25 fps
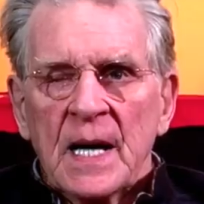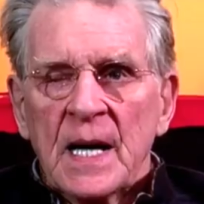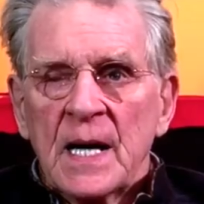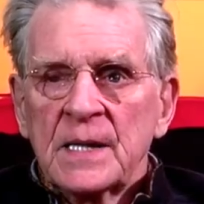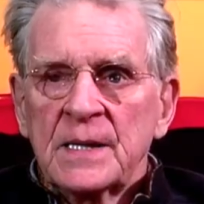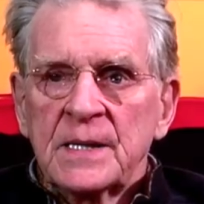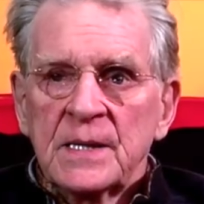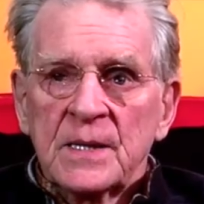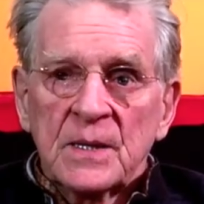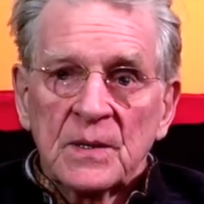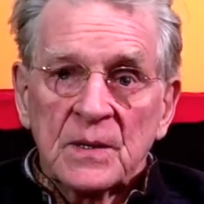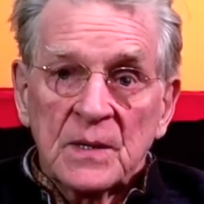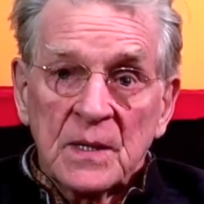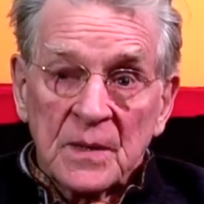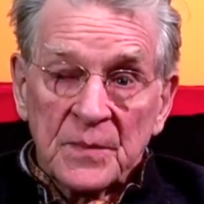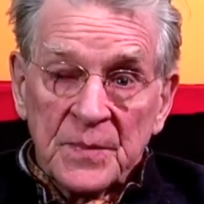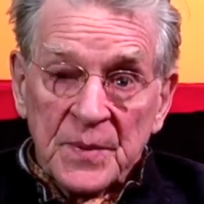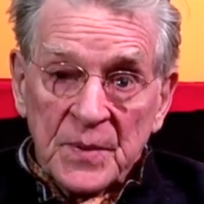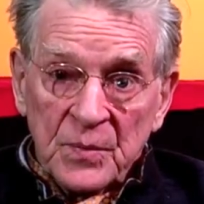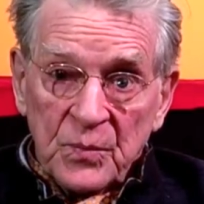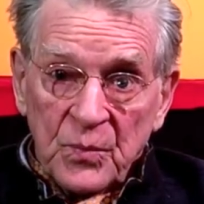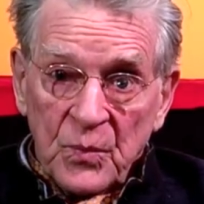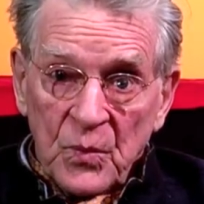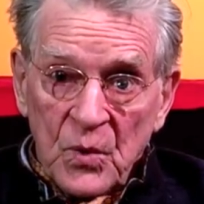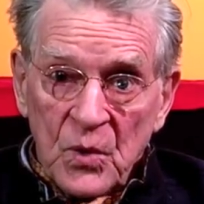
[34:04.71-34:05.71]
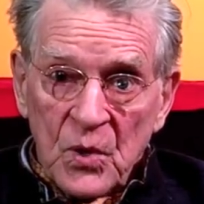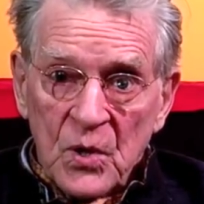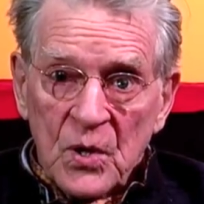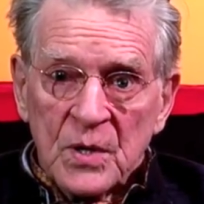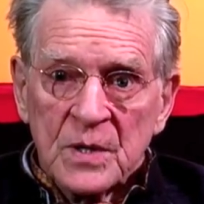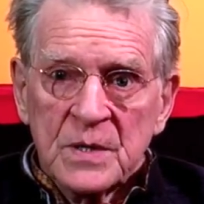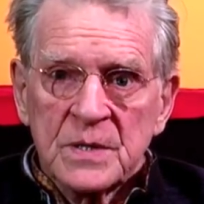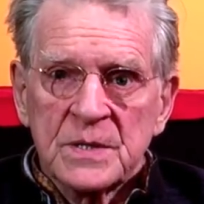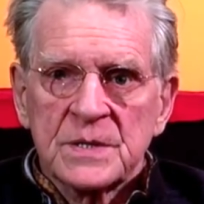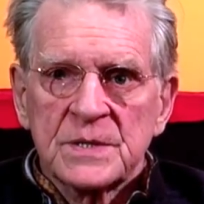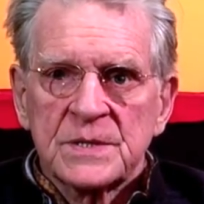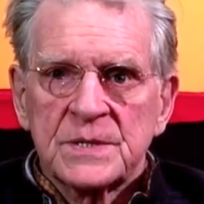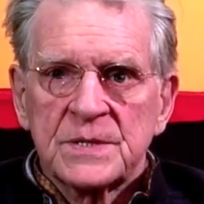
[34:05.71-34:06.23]
And he a little bit
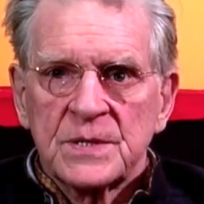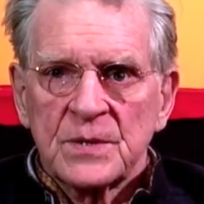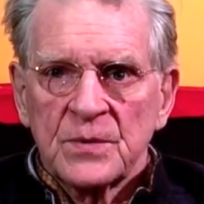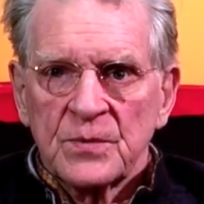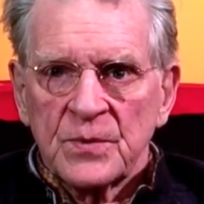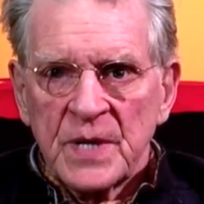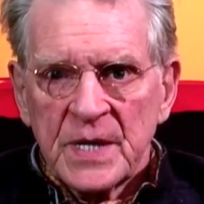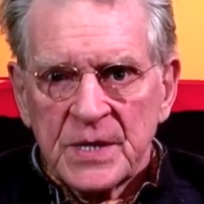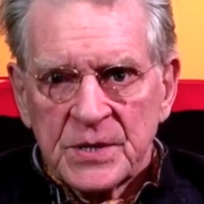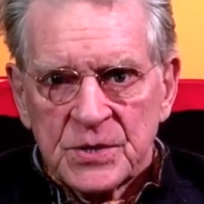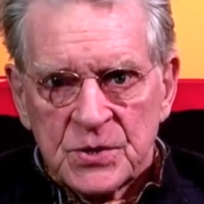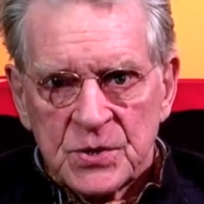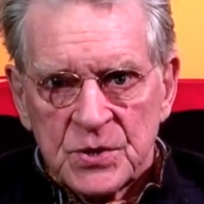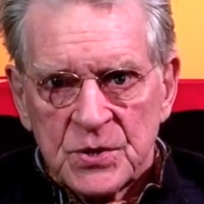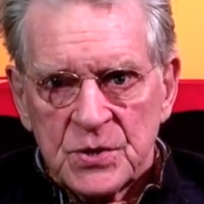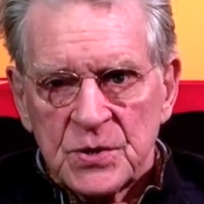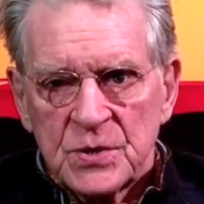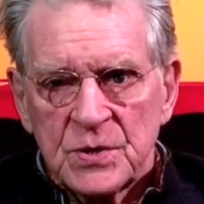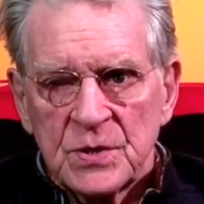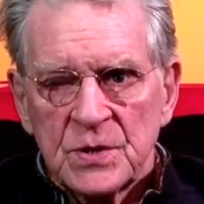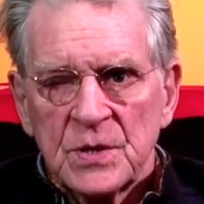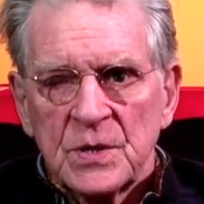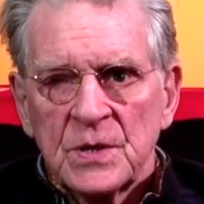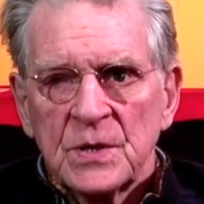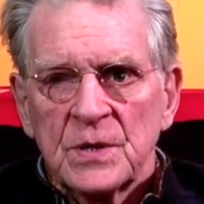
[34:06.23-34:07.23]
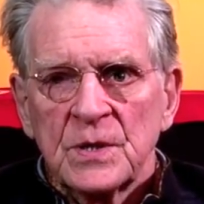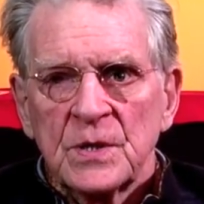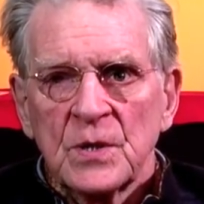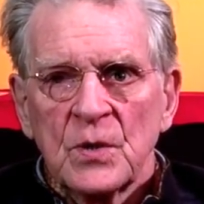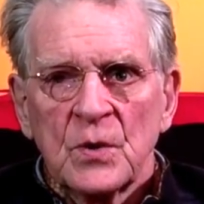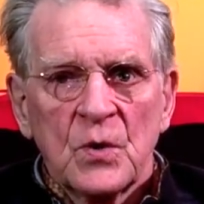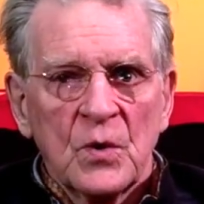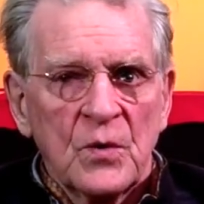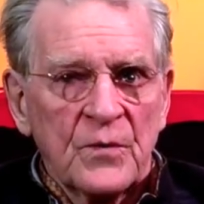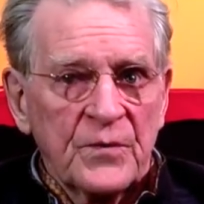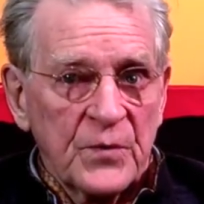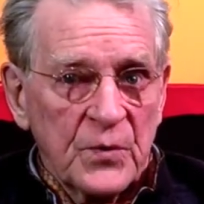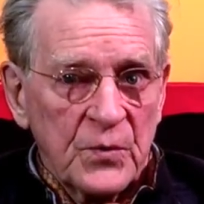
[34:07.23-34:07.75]
warns the rich, the
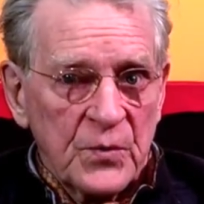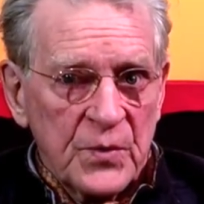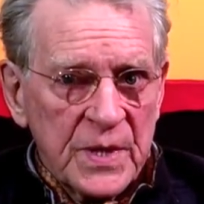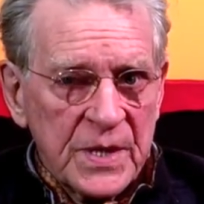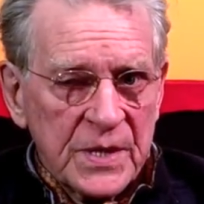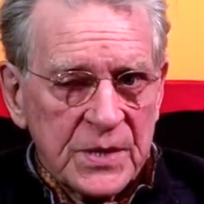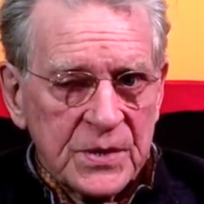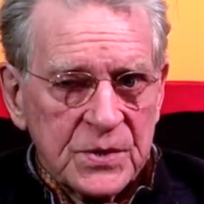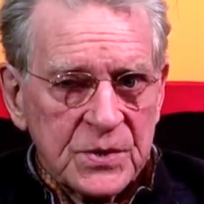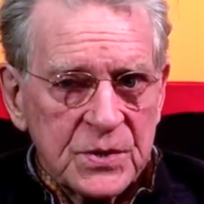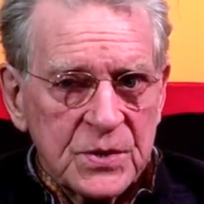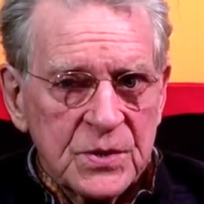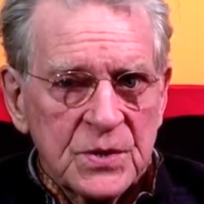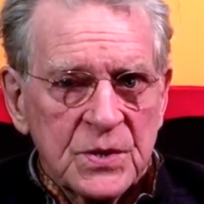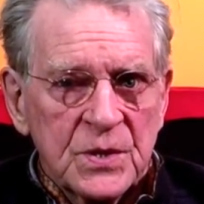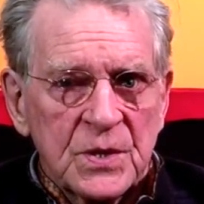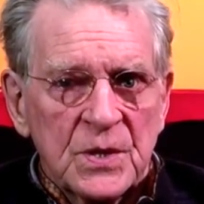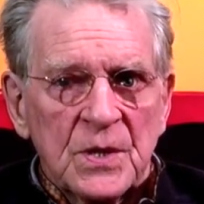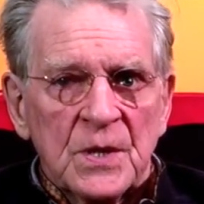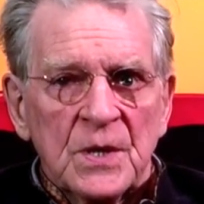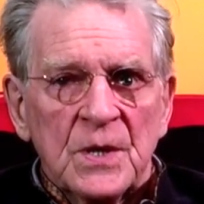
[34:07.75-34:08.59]
over-rich,